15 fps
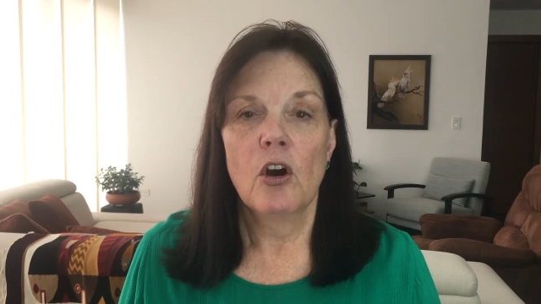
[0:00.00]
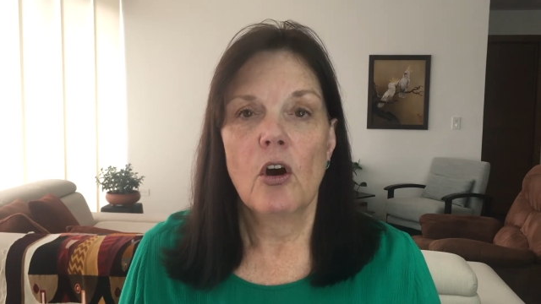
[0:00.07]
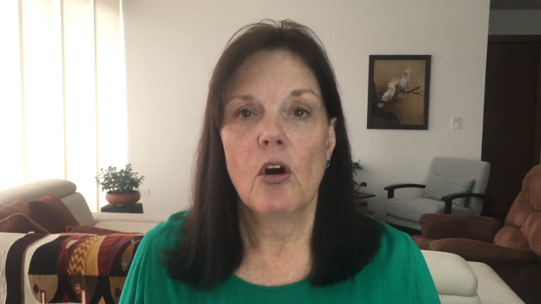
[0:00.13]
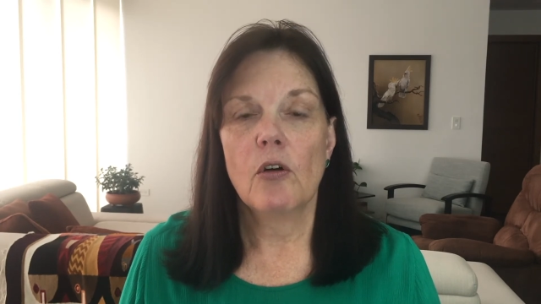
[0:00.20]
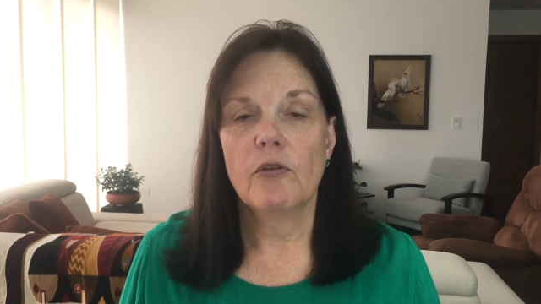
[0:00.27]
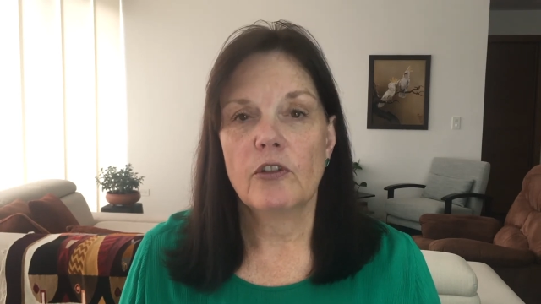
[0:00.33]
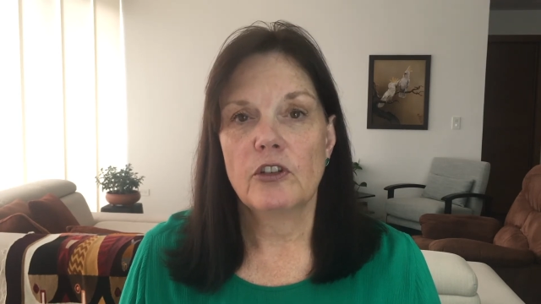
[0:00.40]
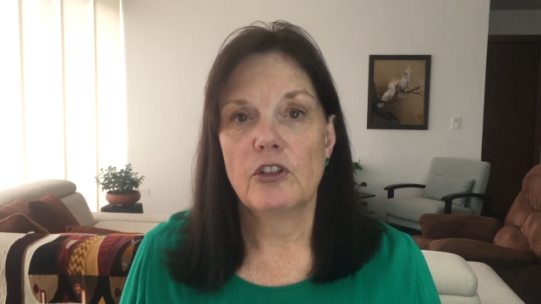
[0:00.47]

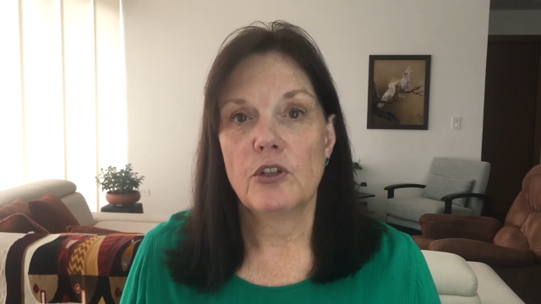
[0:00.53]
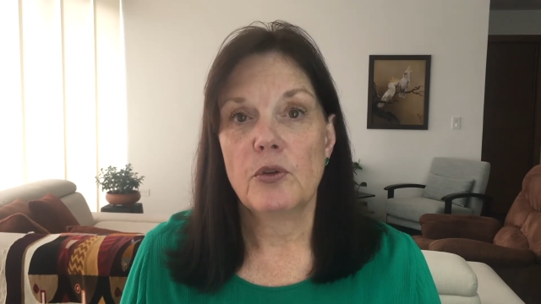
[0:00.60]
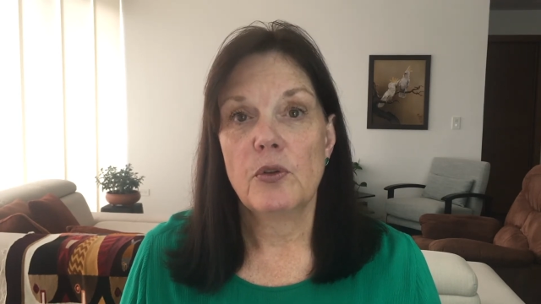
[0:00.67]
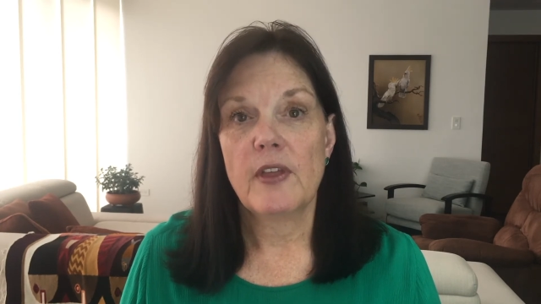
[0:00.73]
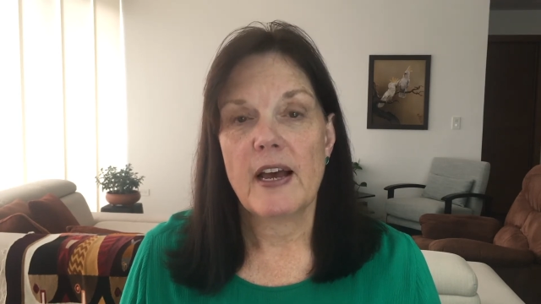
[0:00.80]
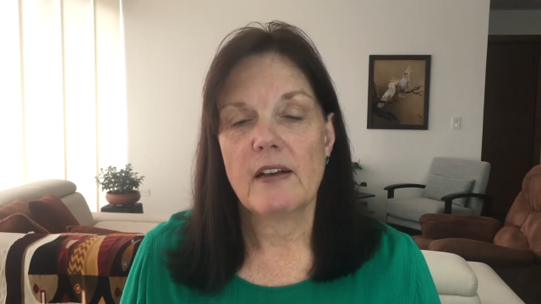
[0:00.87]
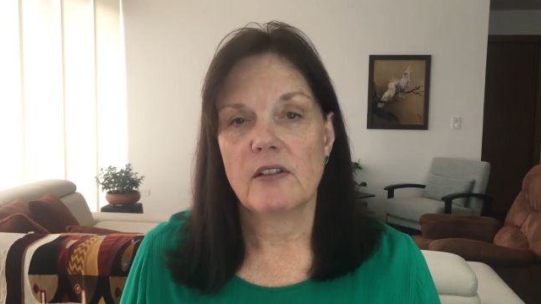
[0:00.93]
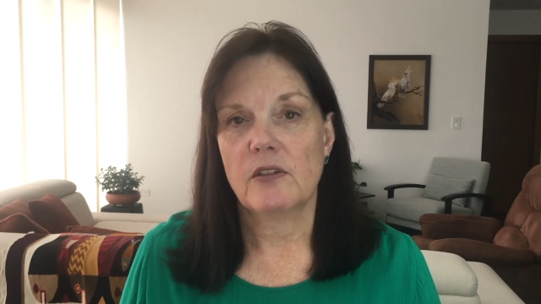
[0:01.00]
over
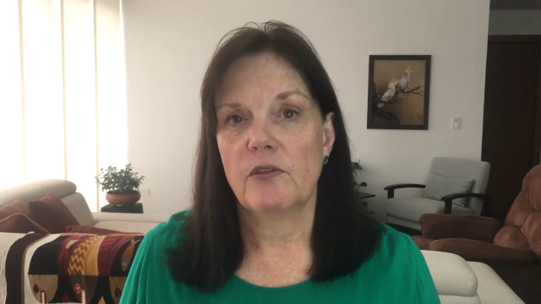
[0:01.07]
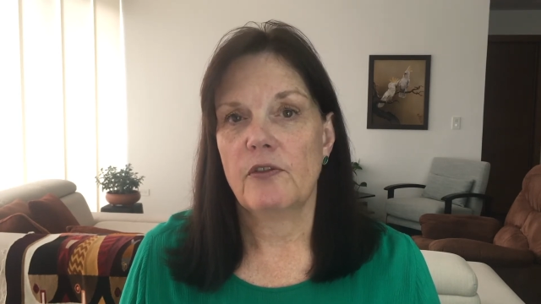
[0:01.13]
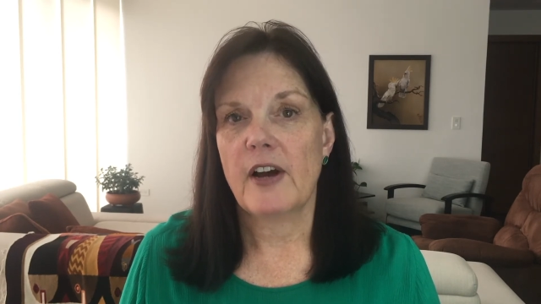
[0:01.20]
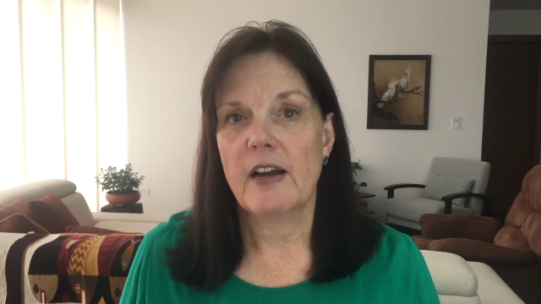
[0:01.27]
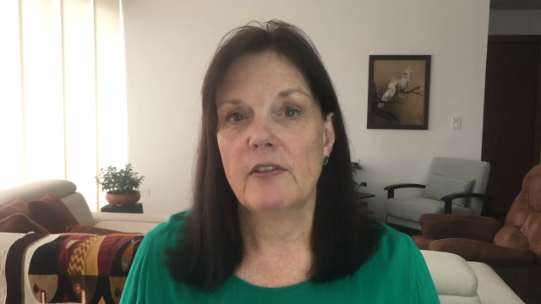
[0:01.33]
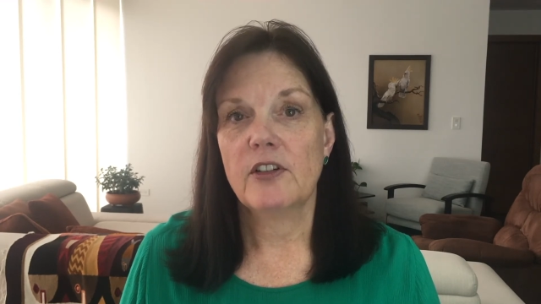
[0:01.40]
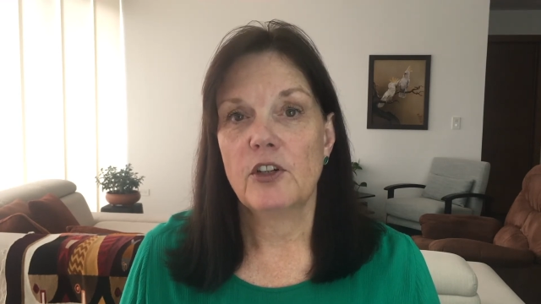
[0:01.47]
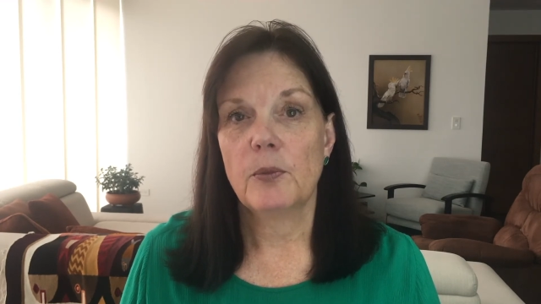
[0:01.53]

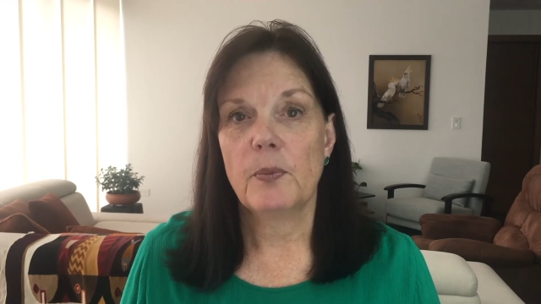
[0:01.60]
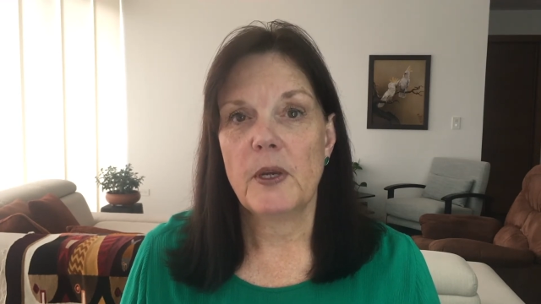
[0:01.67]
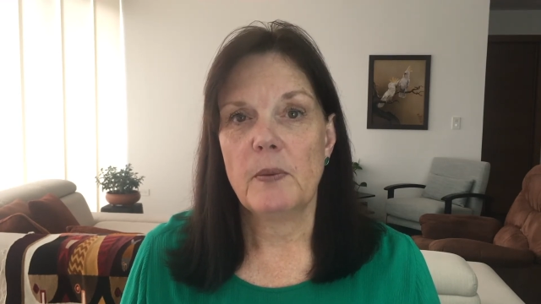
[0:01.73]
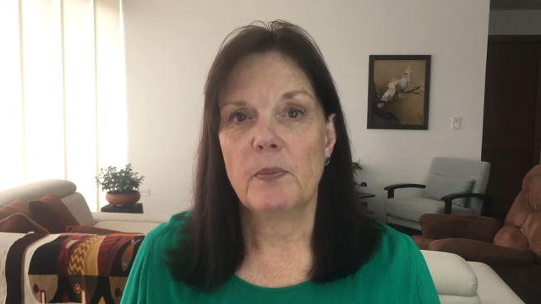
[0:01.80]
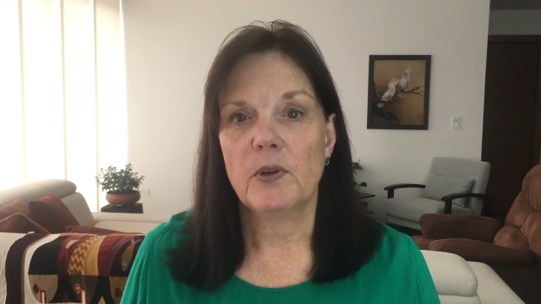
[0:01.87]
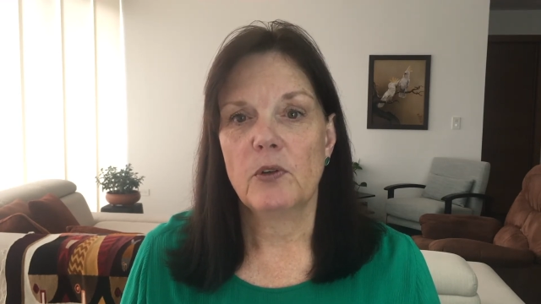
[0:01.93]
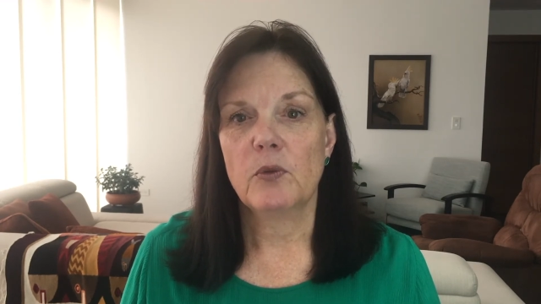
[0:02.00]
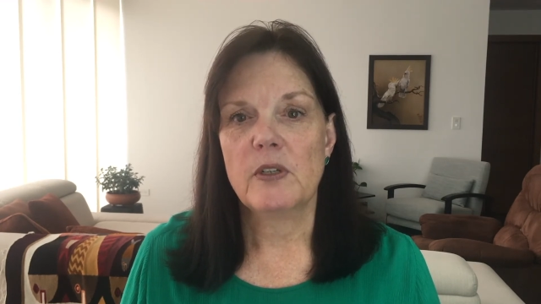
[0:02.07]
2,500
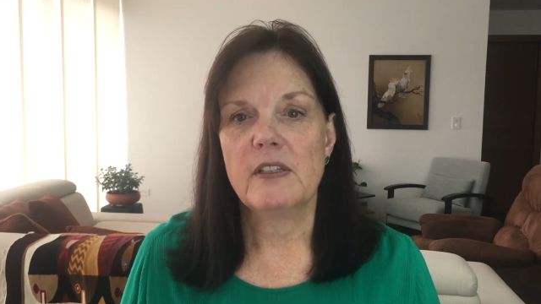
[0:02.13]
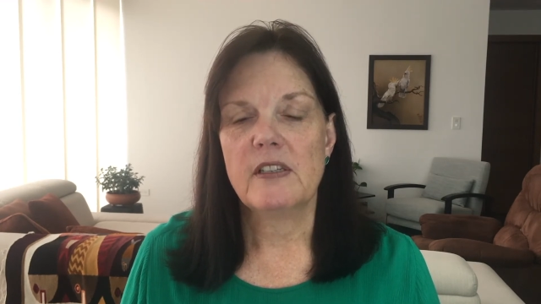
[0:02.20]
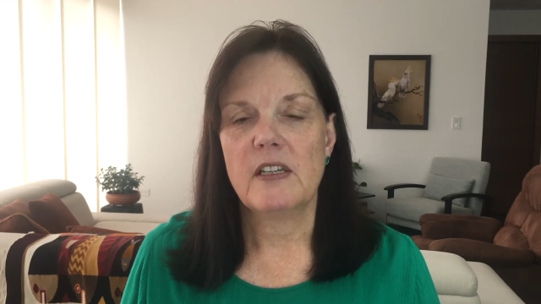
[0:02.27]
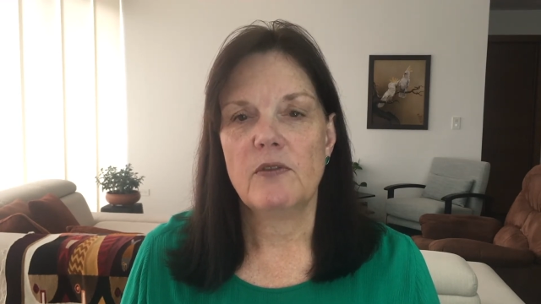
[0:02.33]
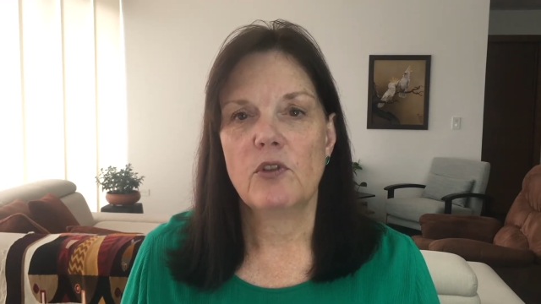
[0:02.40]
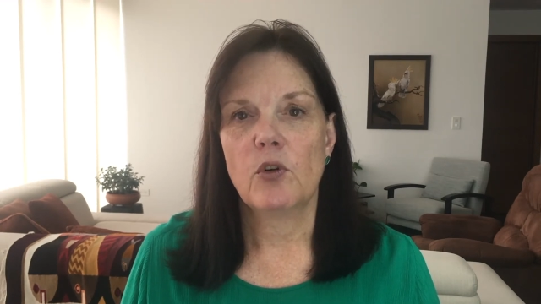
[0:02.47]
people received